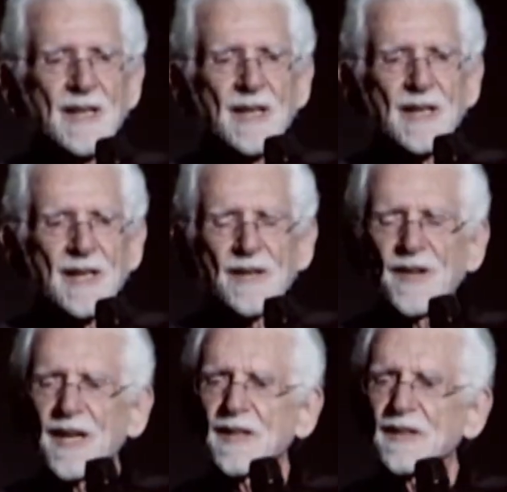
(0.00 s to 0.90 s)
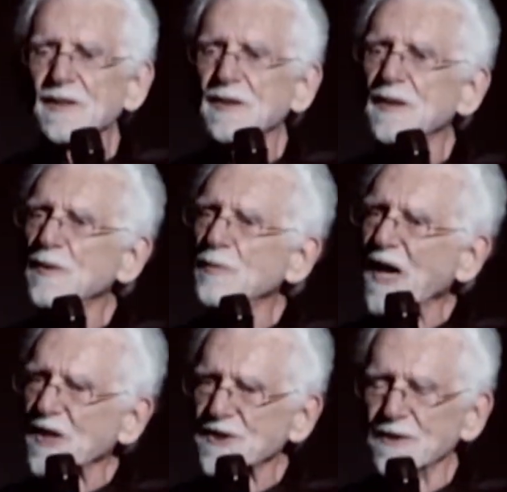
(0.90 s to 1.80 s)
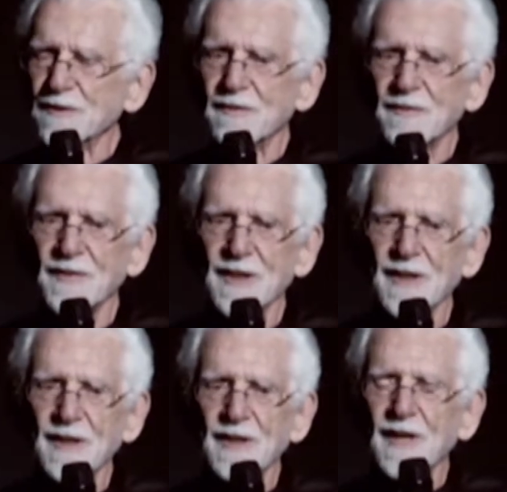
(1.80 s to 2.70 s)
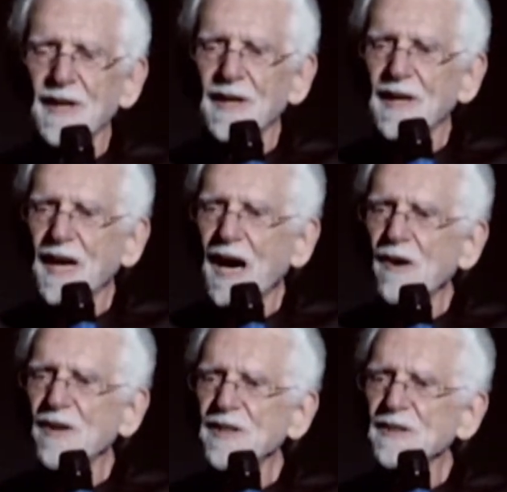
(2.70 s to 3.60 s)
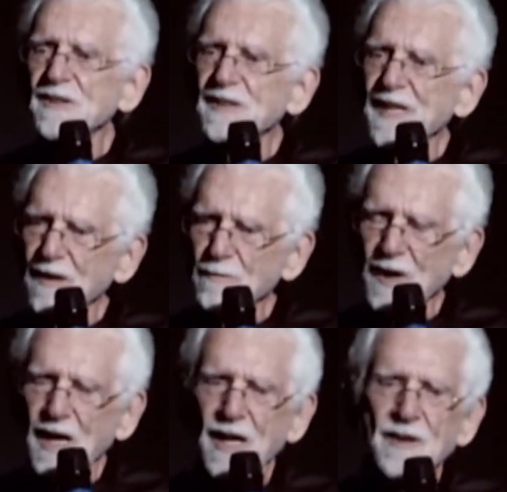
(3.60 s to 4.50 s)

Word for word: uh, and that is passion. How can you stand by